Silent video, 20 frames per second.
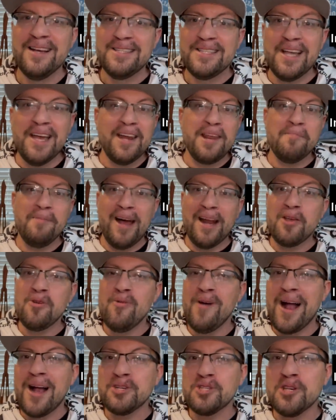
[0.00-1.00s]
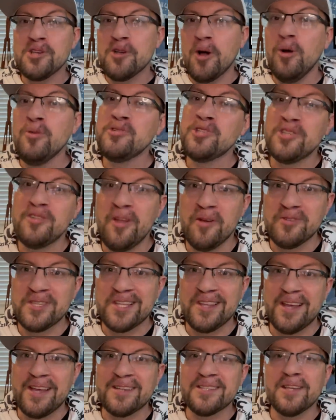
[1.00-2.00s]
To anybody who actually goes to those
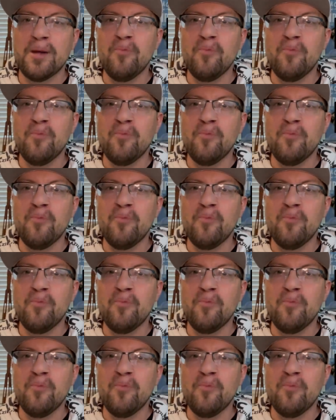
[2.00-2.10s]
links,